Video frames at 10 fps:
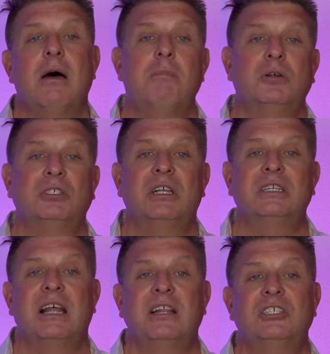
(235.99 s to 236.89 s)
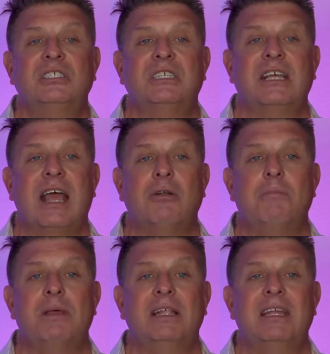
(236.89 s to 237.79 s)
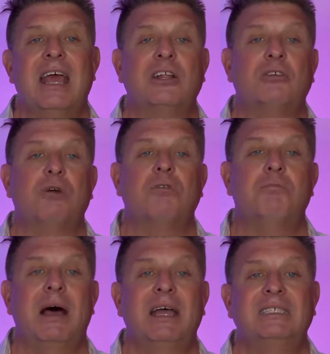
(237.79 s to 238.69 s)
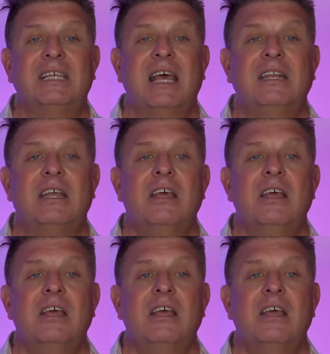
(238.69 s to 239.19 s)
emotional intelligence, accountability, and a growth mindset.